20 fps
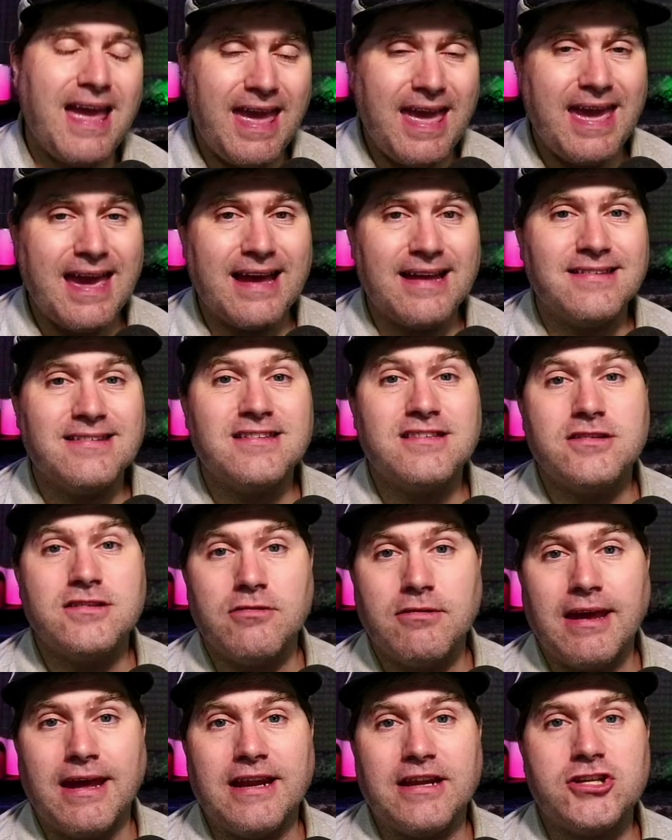and
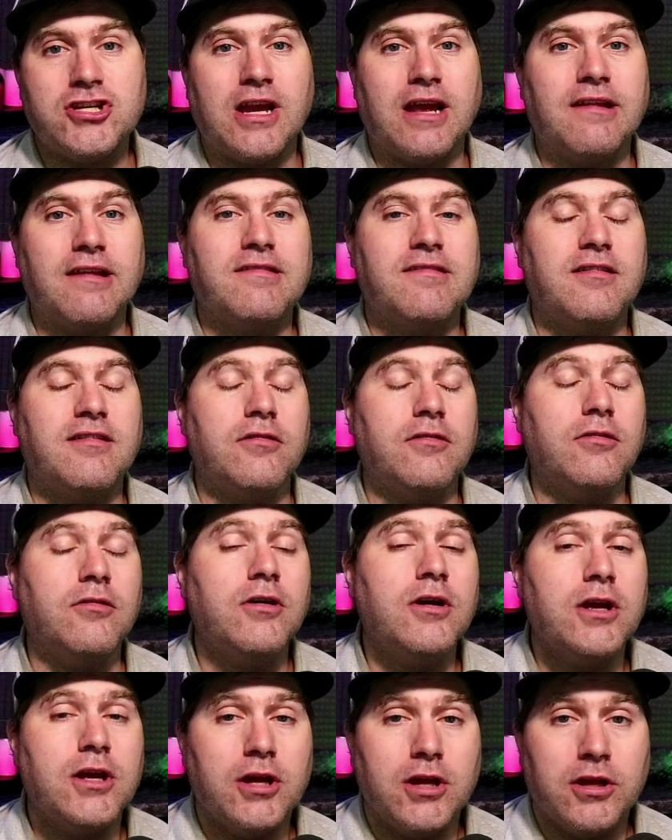to get a chance
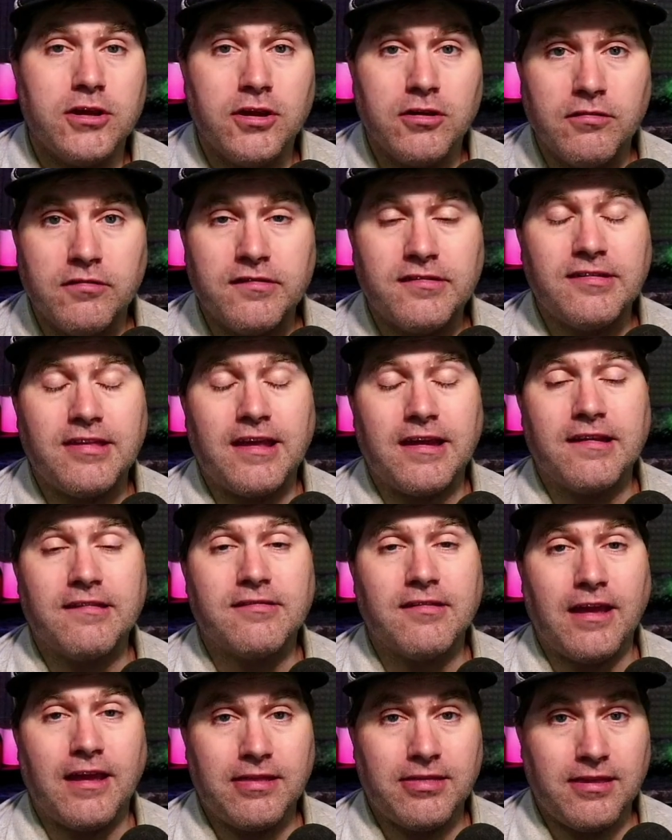to use
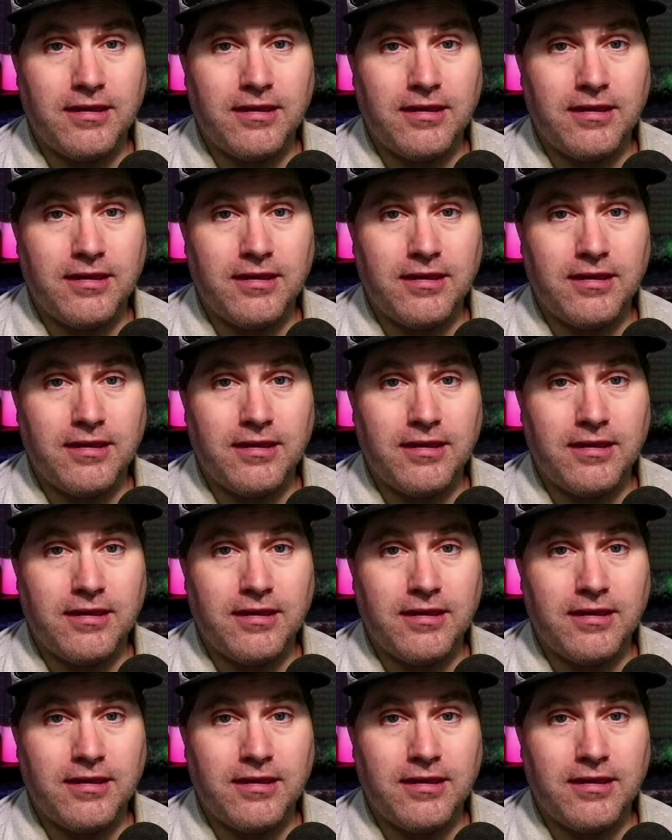things like